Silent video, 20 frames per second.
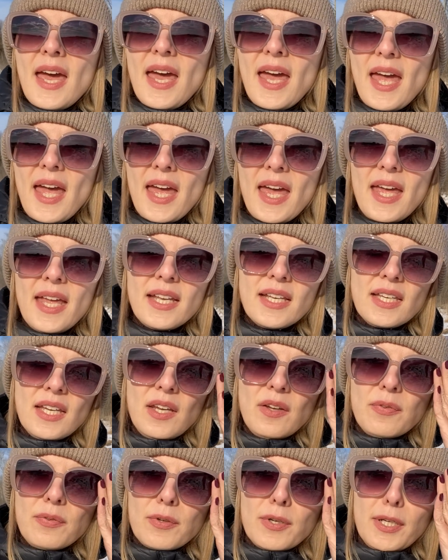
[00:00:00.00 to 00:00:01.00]
And
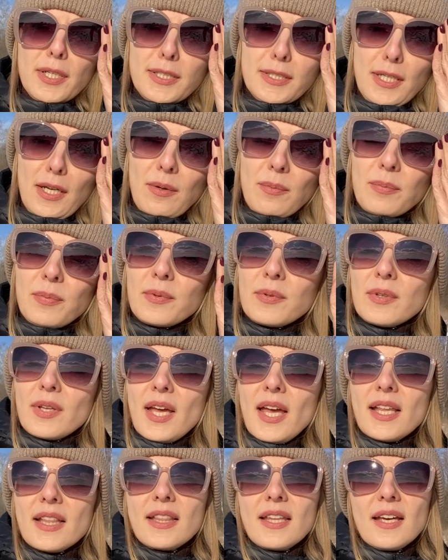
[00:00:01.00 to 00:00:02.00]
if, for example,
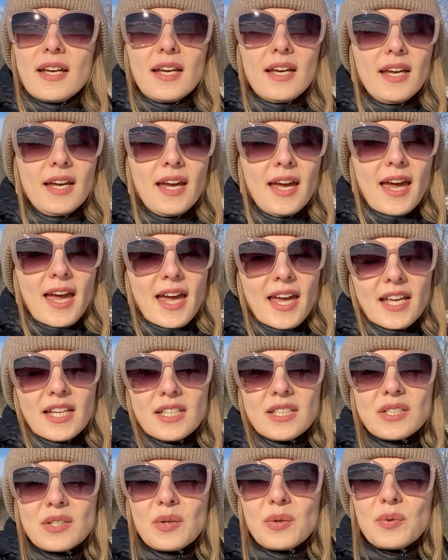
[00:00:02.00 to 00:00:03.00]
at the
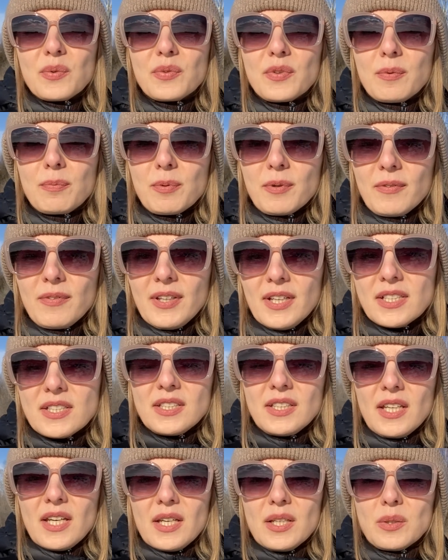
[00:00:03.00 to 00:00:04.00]
end of the
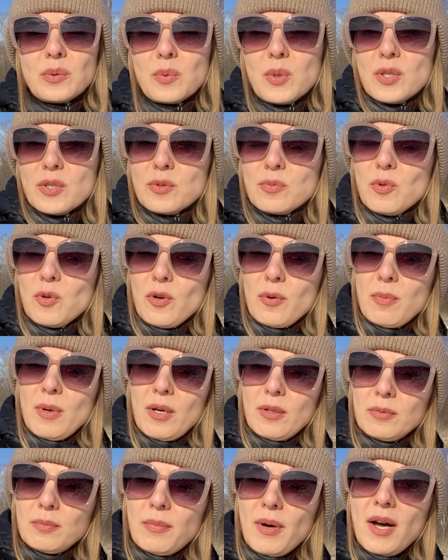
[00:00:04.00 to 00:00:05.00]
previous year it was more
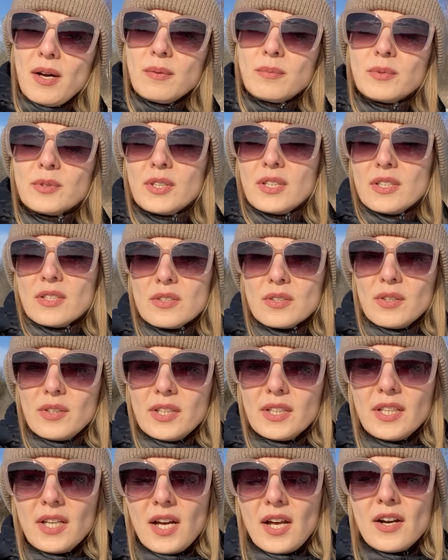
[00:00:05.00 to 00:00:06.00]
about Bakhmut and
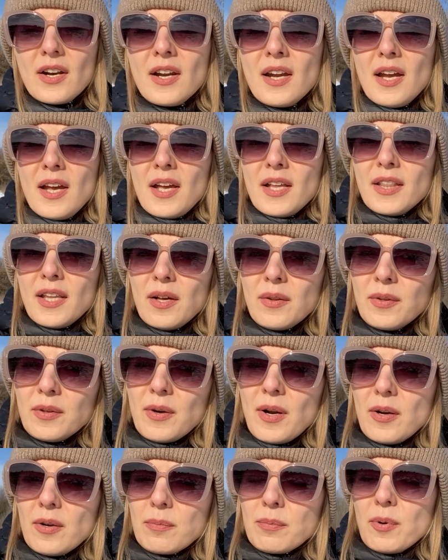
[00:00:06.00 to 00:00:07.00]
Soledar, now there
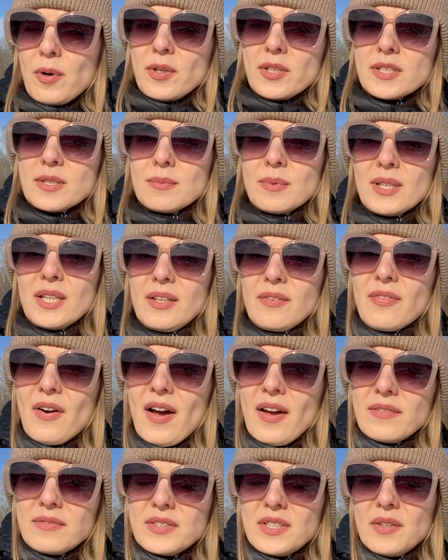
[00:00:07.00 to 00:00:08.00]
are approximately
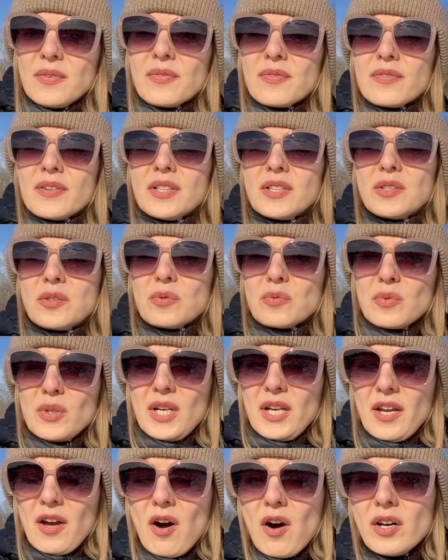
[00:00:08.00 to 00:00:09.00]
five different
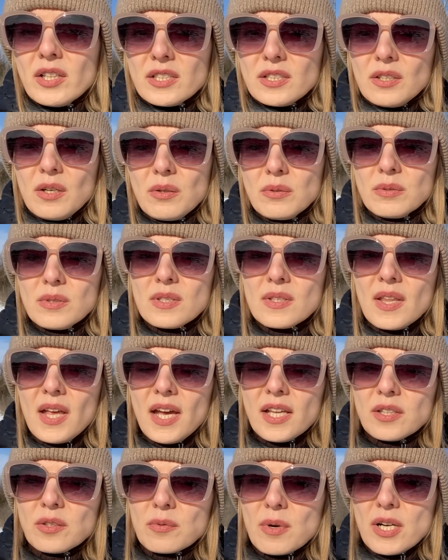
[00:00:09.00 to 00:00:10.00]
really hot zones
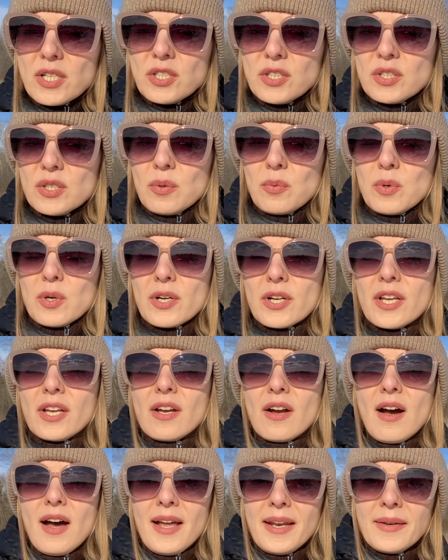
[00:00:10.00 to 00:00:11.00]
that Russians are
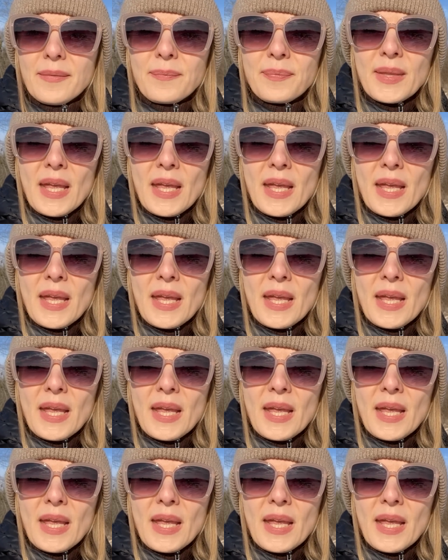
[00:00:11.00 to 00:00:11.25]
working on.